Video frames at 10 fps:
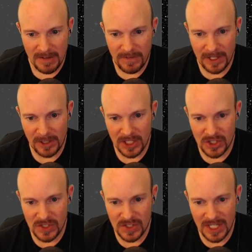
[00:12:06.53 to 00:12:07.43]

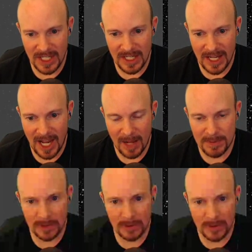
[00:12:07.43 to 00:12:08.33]
Federation C,
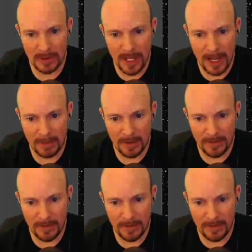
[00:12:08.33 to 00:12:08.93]
absolute crap.